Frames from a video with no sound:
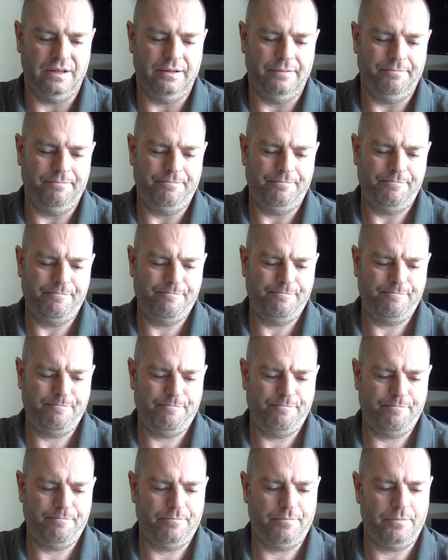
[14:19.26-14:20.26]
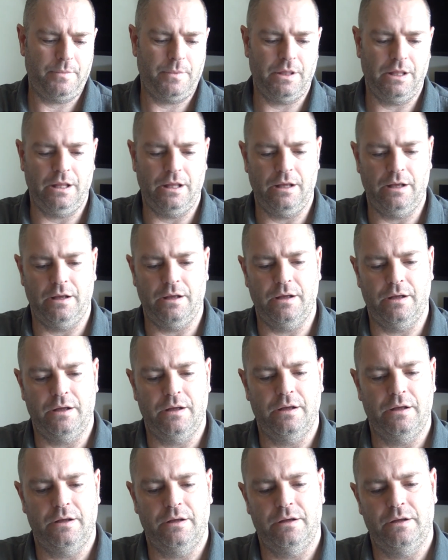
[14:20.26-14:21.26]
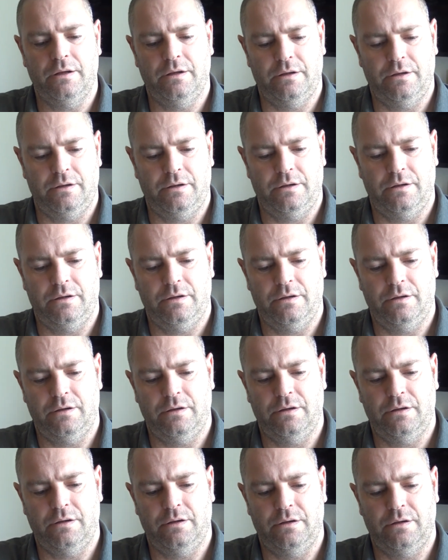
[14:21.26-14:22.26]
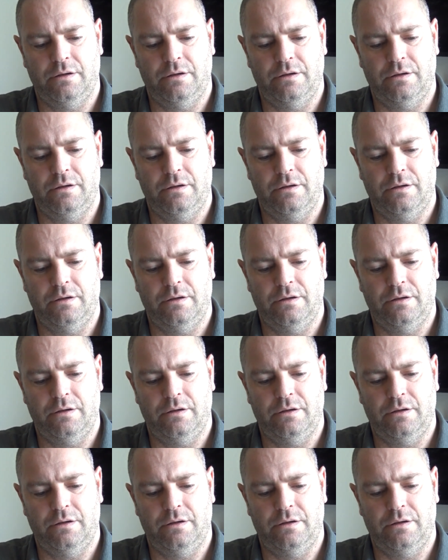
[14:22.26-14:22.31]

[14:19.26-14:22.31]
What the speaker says: (silence)